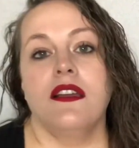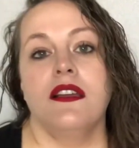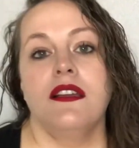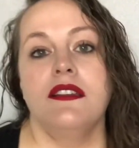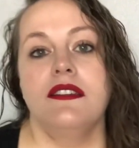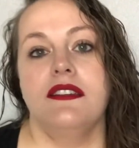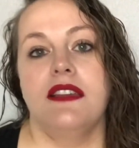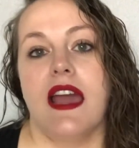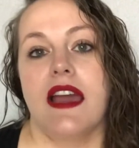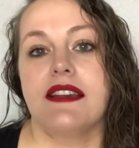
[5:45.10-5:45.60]

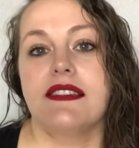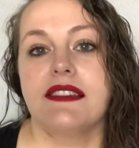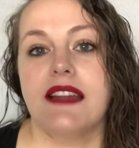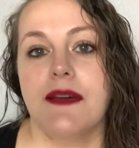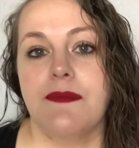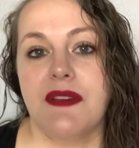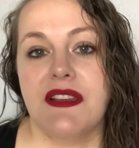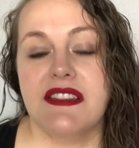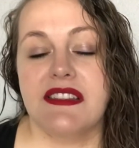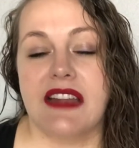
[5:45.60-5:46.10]
Next
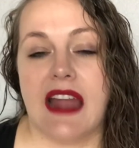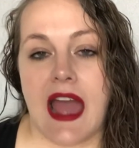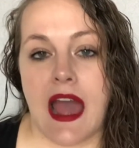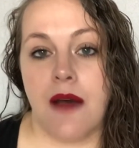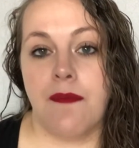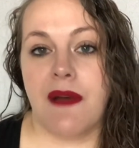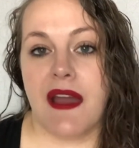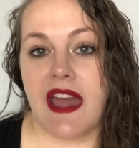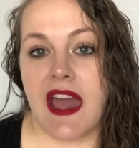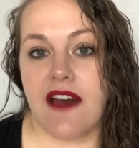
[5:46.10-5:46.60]
up is an
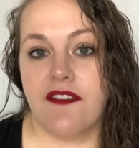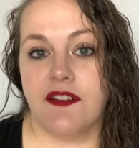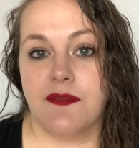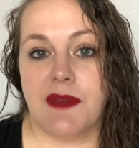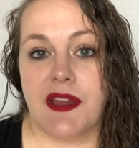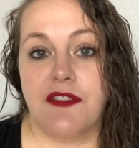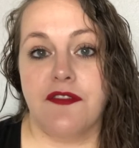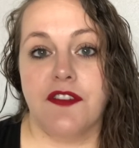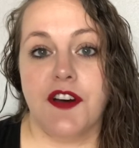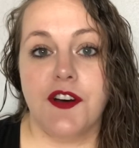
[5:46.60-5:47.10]
app I have on
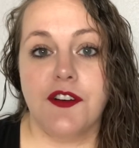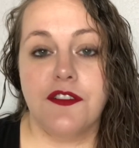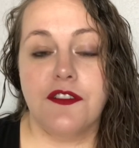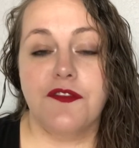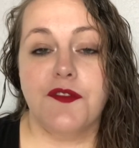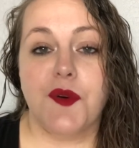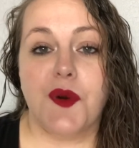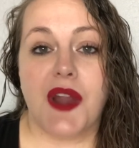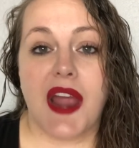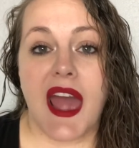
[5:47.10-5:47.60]
my phone
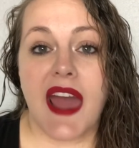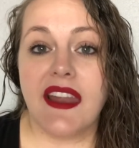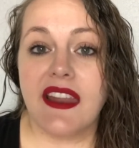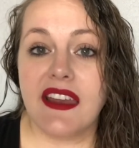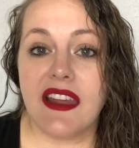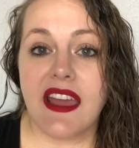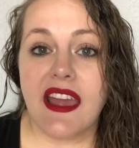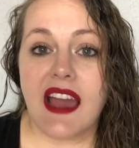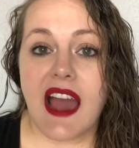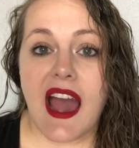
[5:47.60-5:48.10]
for editing.